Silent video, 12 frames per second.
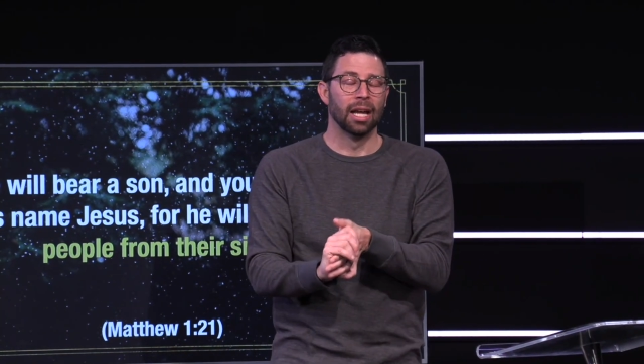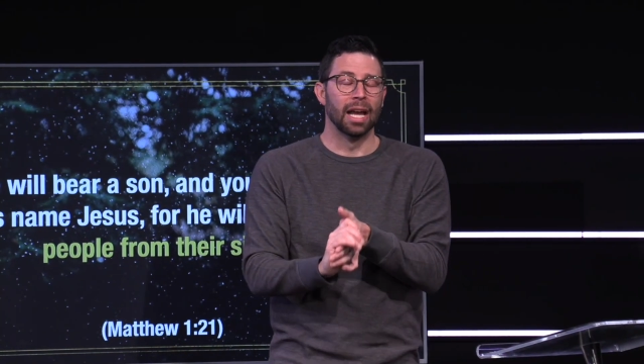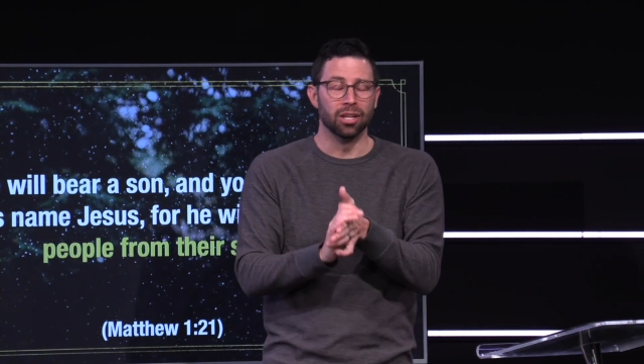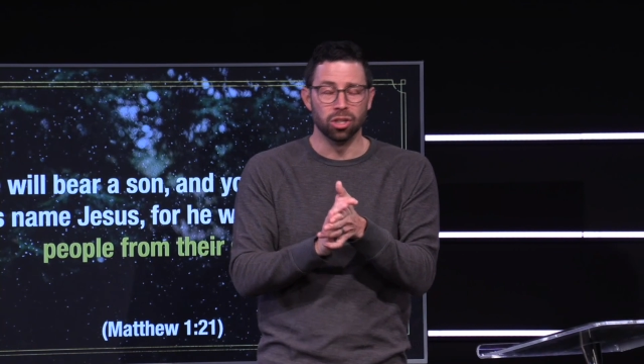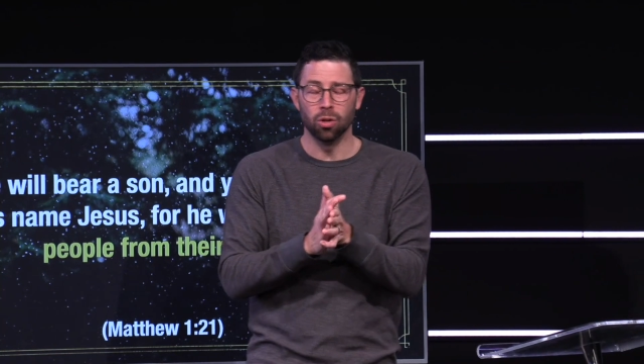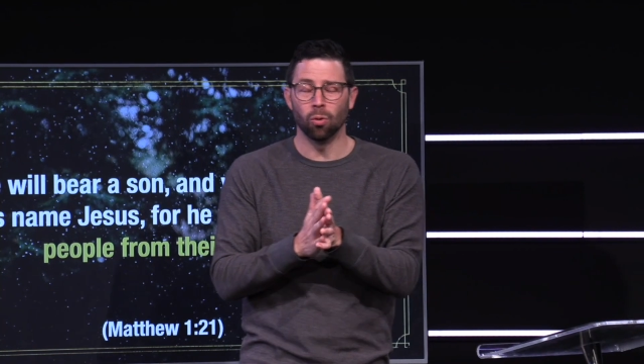
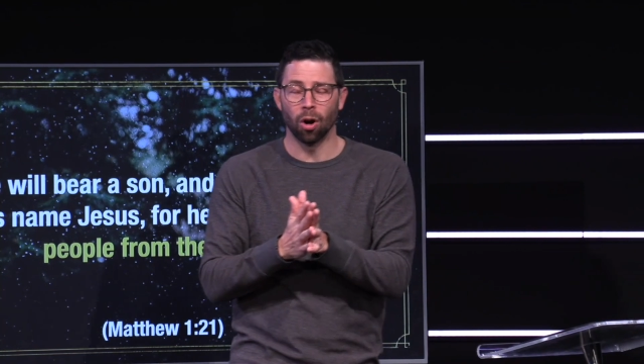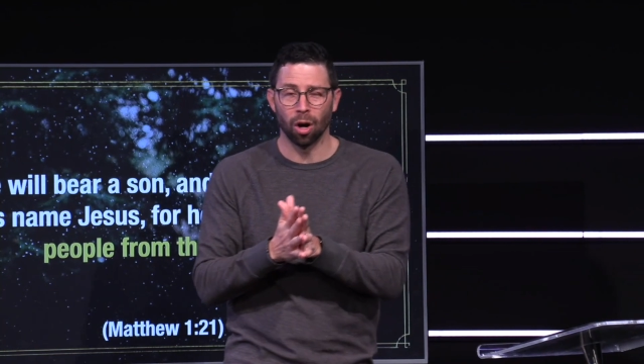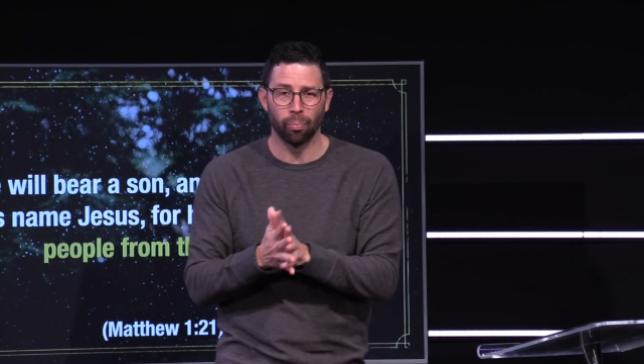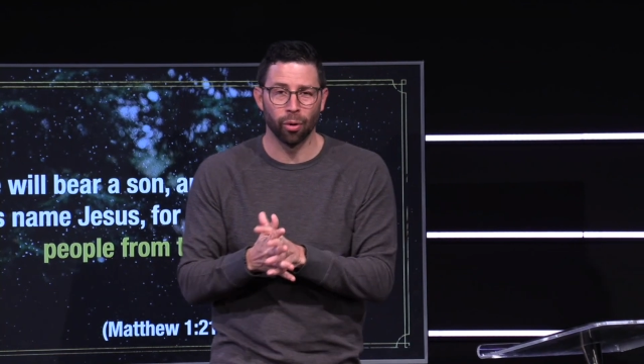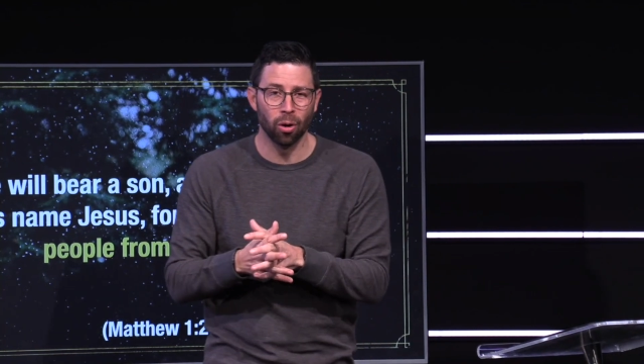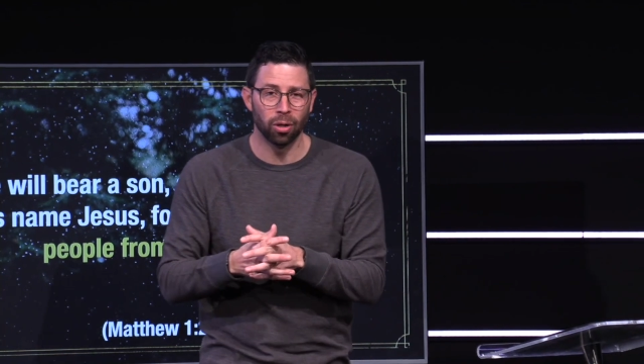and you are
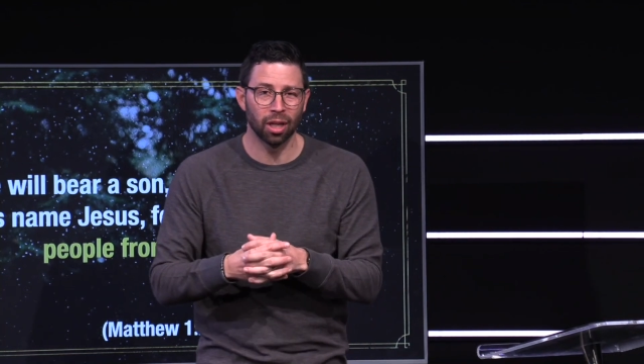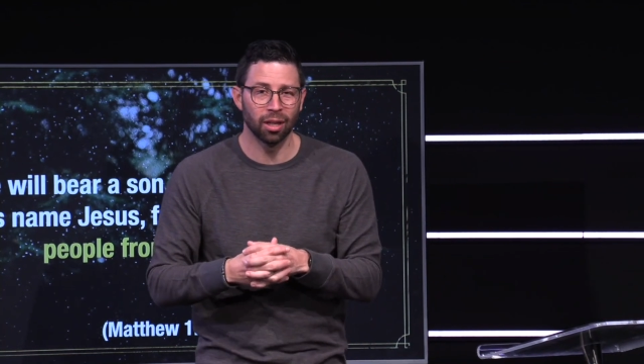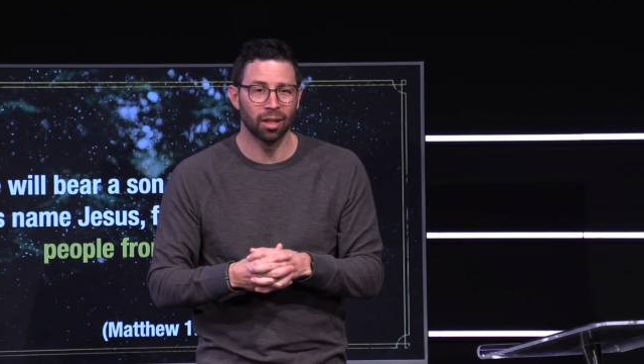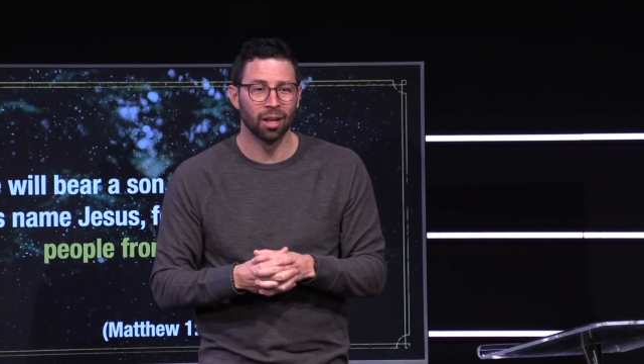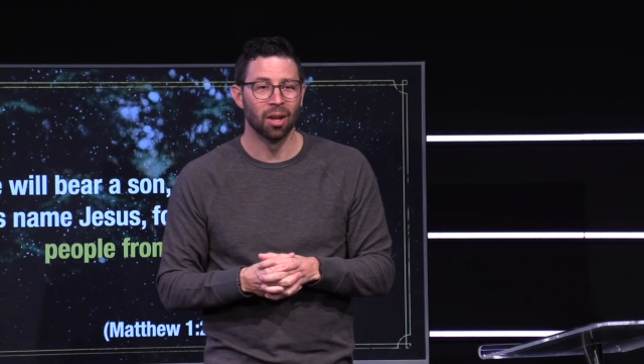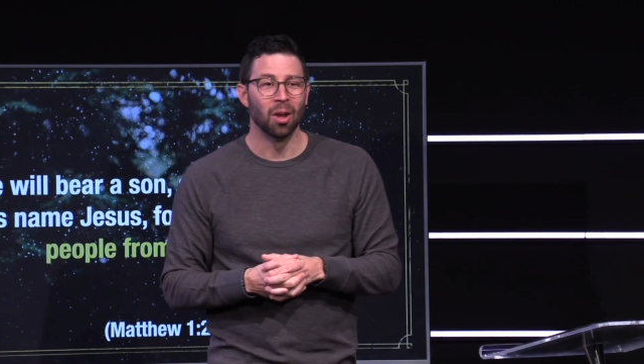
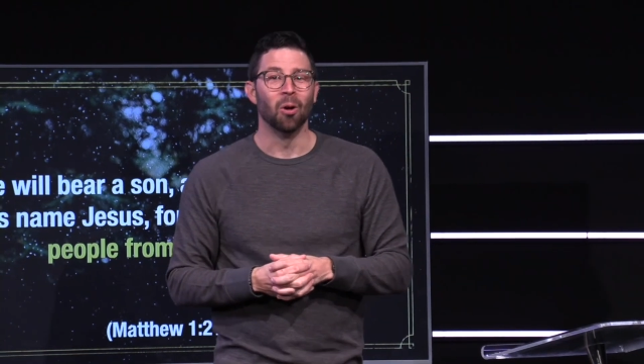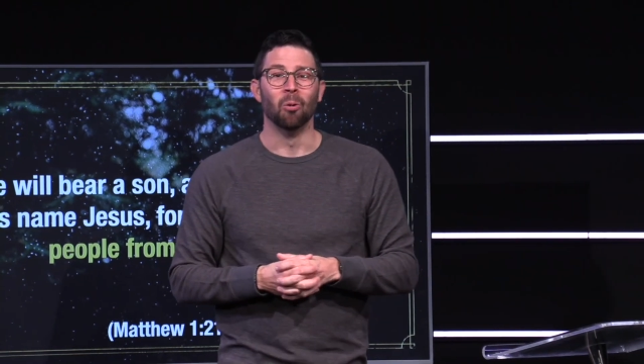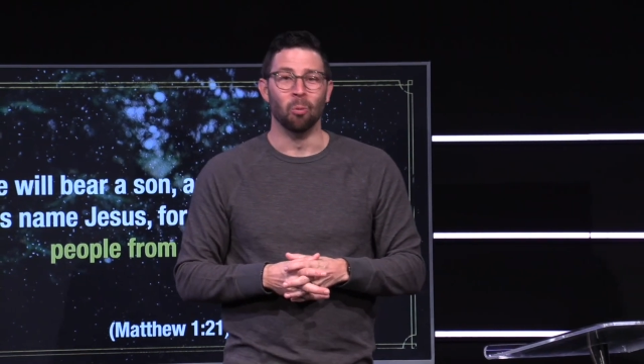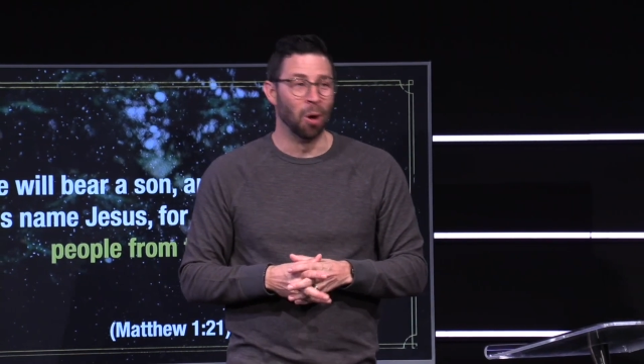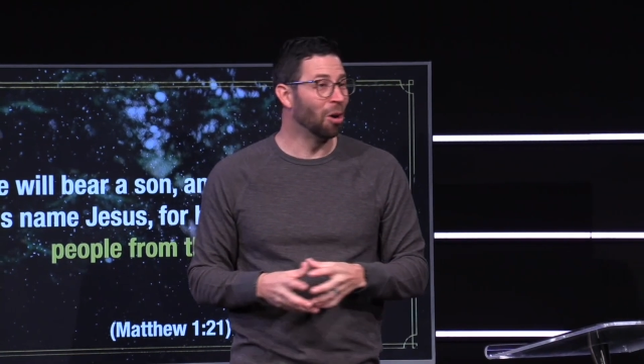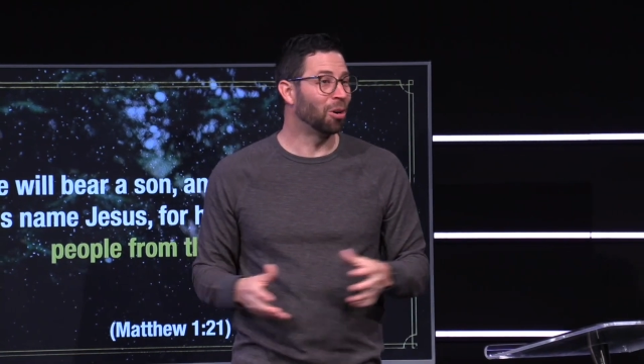broken,
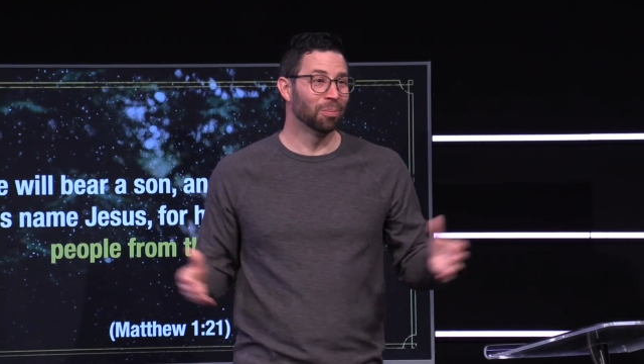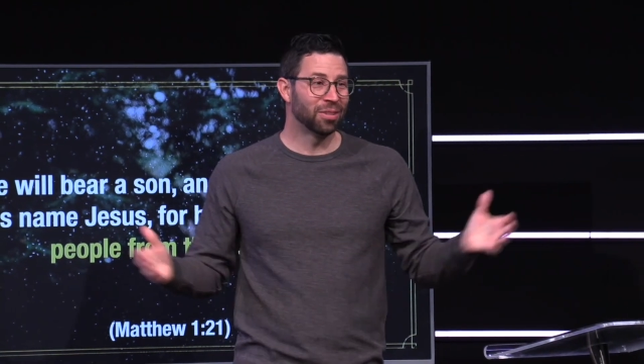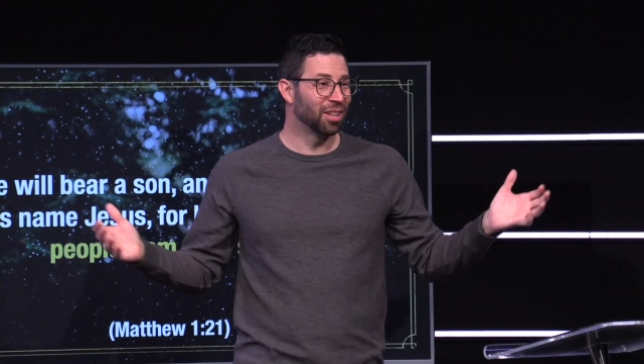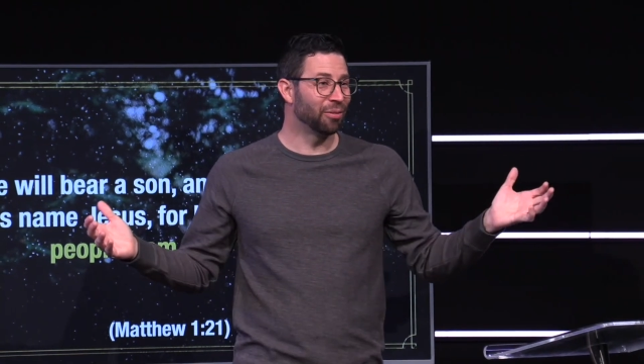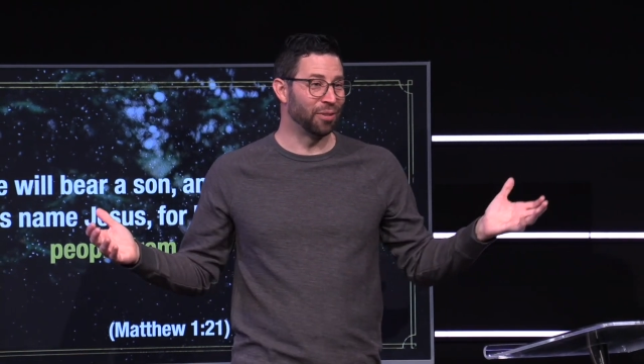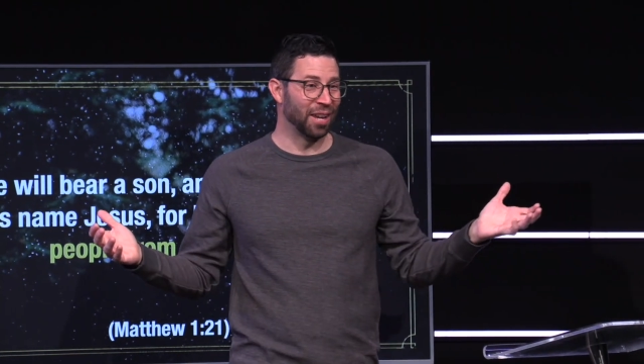welcome
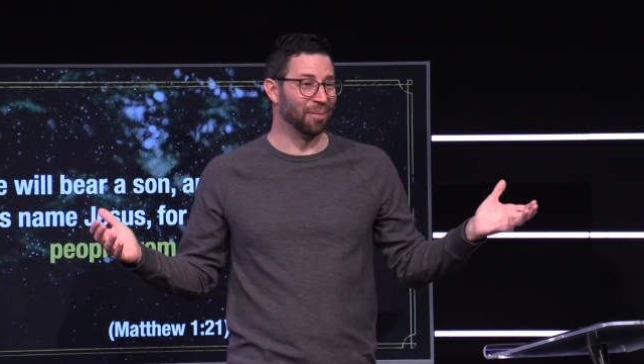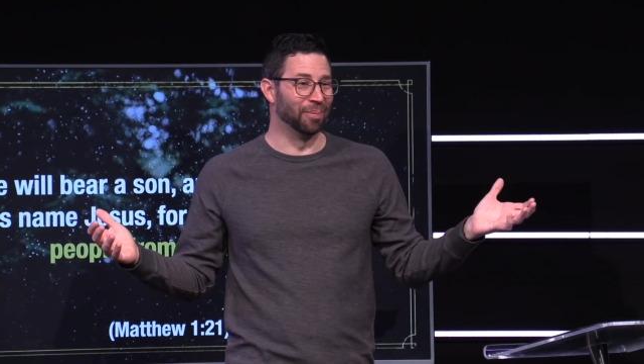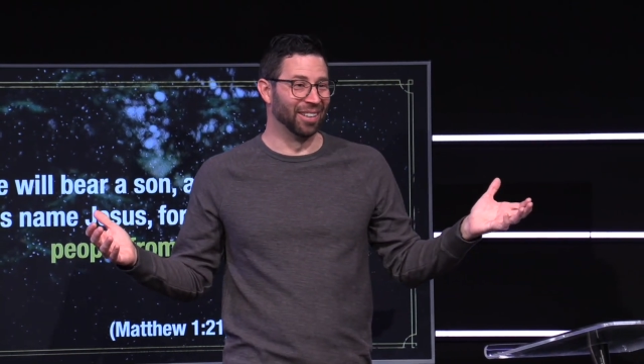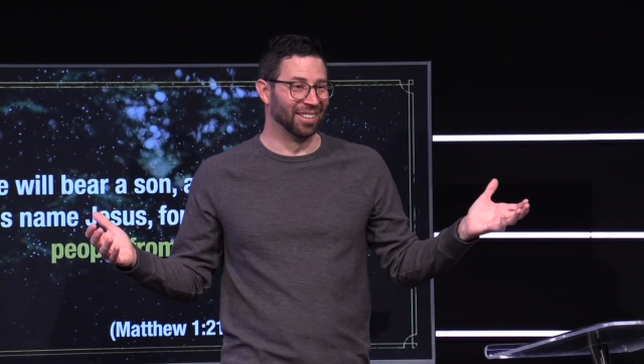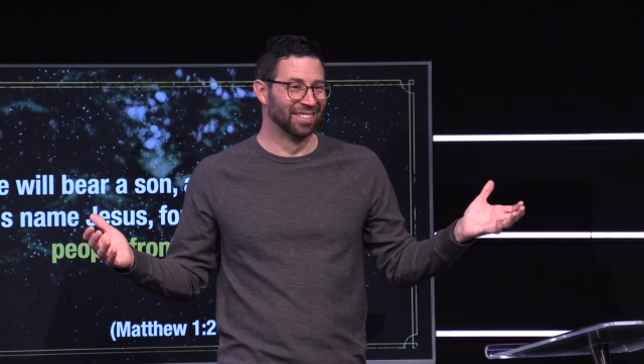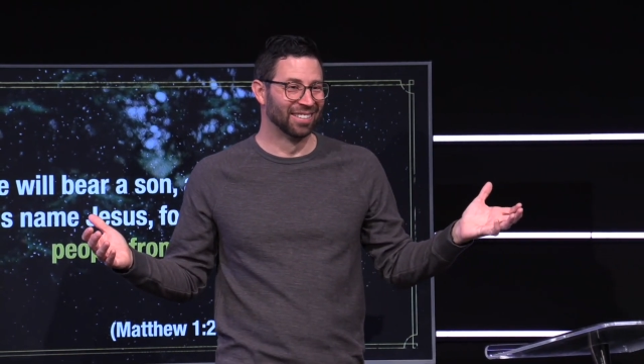to the
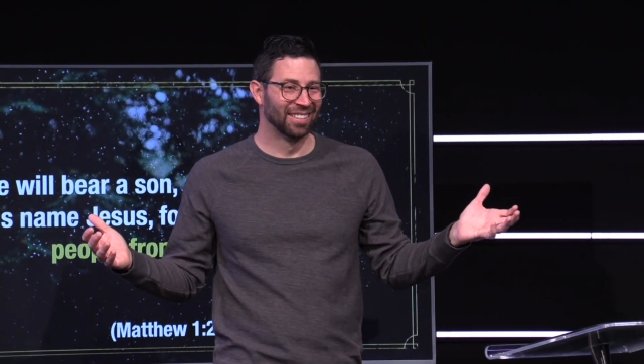family.